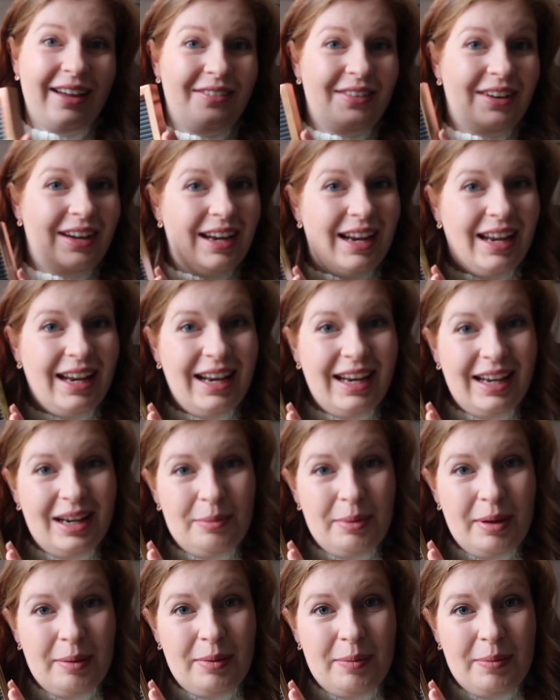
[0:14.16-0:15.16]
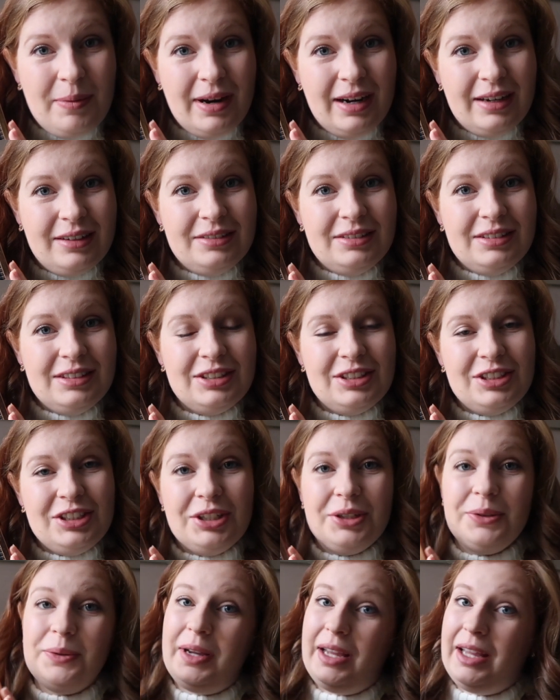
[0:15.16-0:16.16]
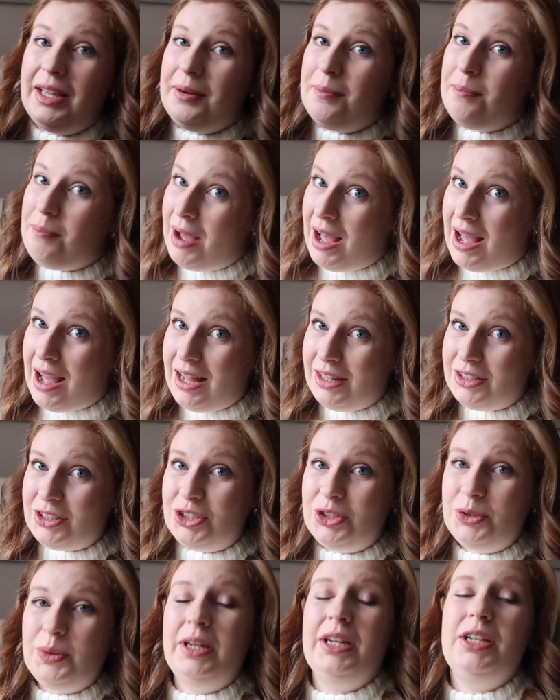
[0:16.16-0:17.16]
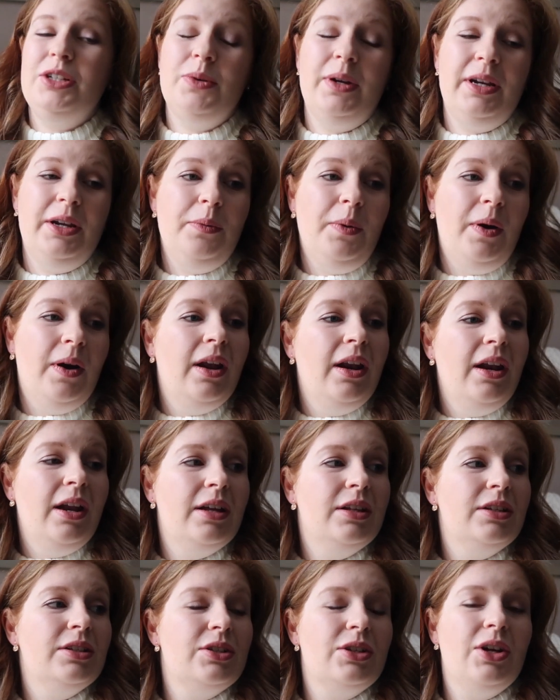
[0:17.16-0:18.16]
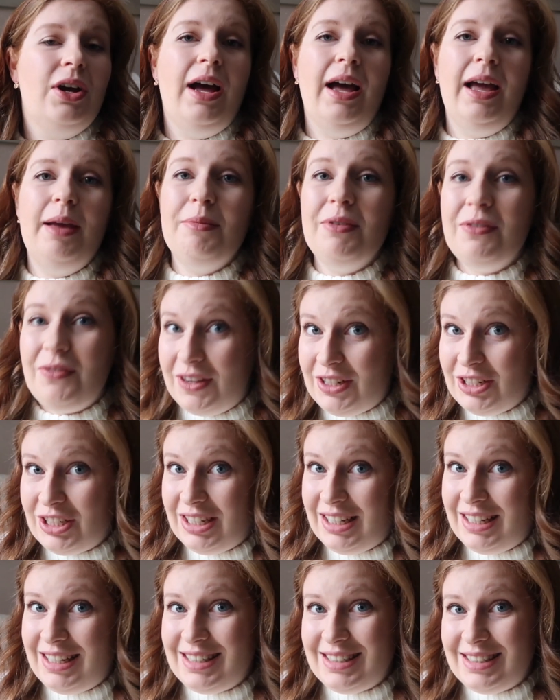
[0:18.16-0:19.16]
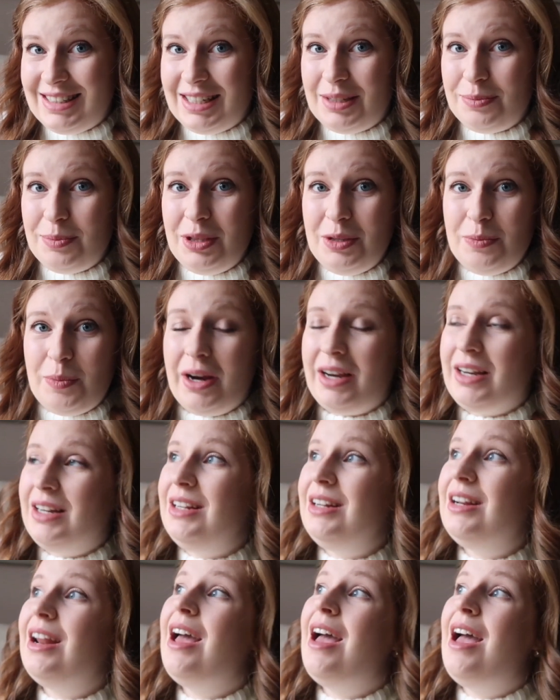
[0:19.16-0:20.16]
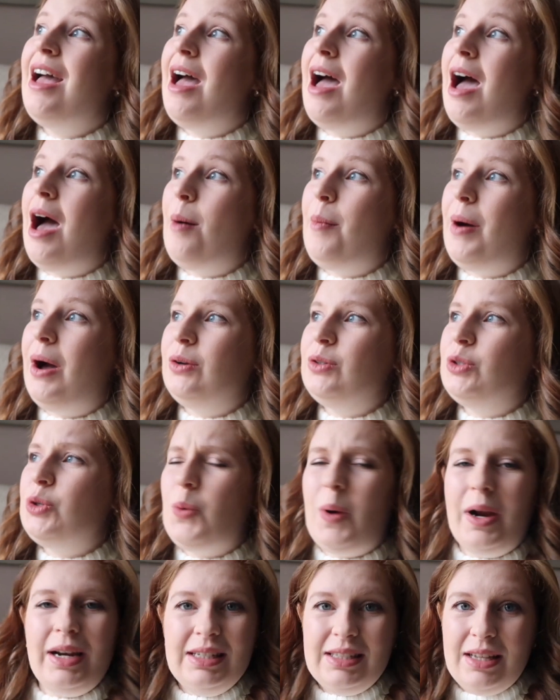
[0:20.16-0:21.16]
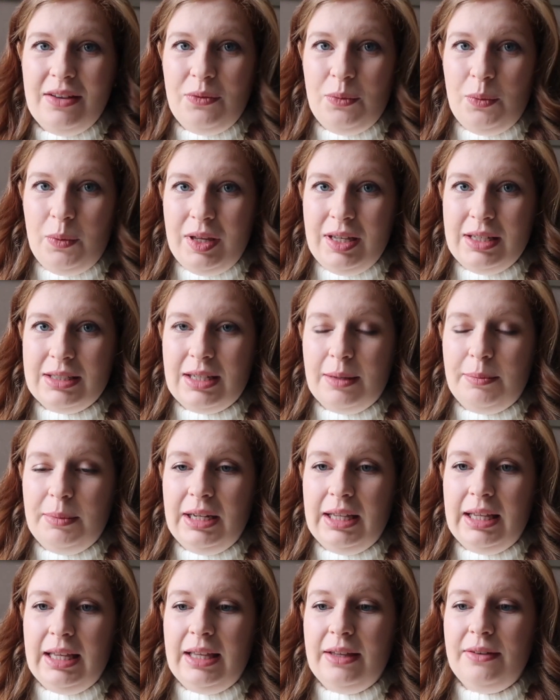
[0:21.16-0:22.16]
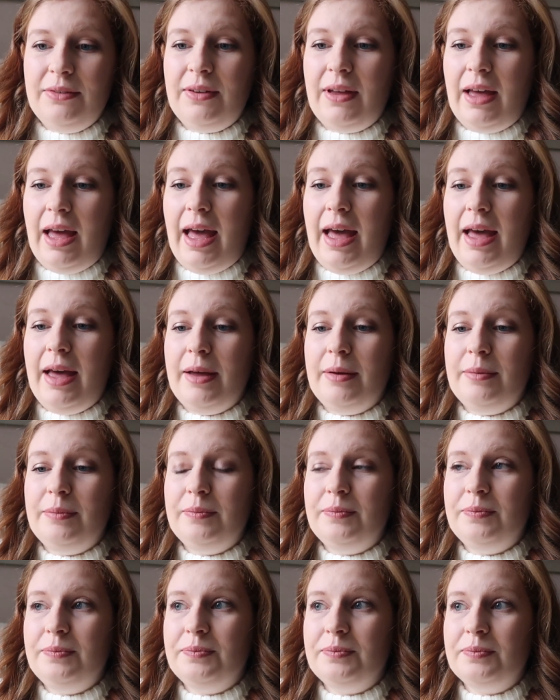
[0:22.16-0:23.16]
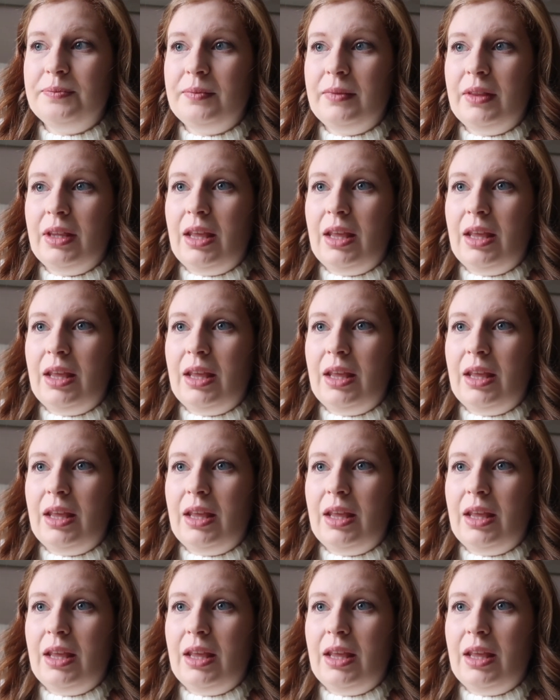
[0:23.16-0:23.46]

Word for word: have got a little baby brown due in March 2021 so I'm officially six months pregnant about 27 weeks I believe um,